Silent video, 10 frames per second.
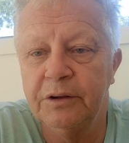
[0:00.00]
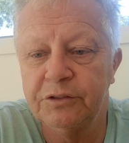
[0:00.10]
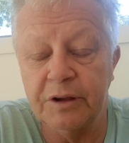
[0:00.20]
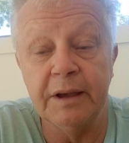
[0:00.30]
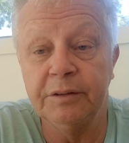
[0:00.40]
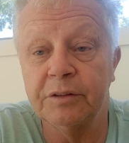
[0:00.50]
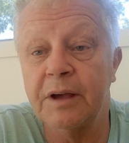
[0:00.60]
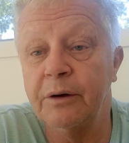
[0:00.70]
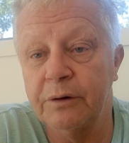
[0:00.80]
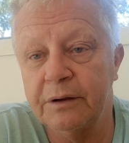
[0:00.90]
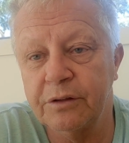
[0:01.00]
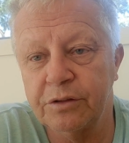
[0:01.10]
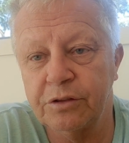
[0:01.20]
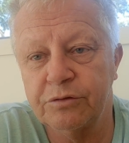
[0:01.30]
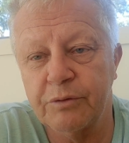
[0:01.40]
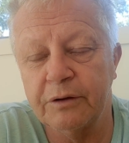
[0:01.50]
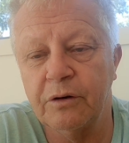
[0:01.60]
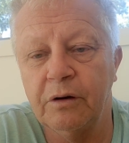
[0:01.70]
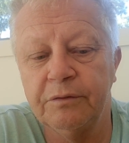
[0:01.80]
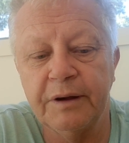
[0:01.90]
saying that they were under the threat
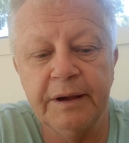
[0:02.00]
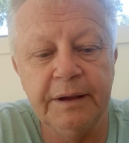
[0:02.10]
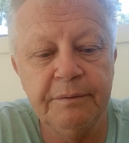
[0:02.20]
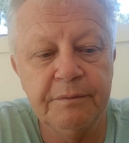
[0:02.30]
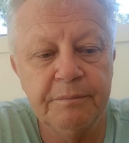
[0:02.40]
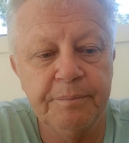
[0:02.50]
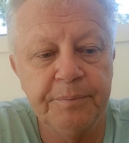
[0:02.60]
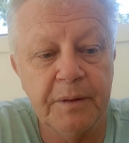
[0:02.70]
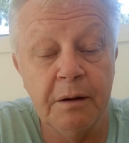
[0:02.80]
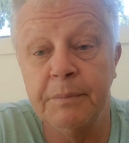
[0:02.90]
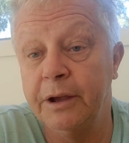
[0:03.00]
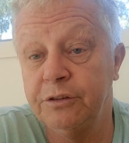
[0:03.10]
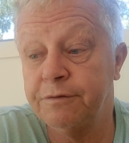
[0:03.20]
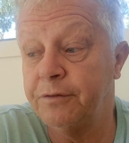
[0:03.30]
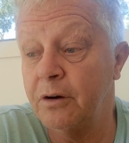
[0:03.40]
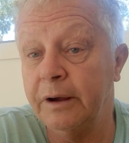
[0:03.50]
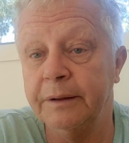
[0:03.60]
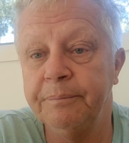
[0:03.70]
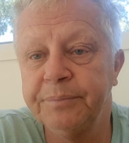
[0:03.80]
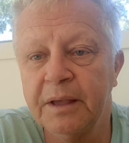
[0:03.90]
of a major fine.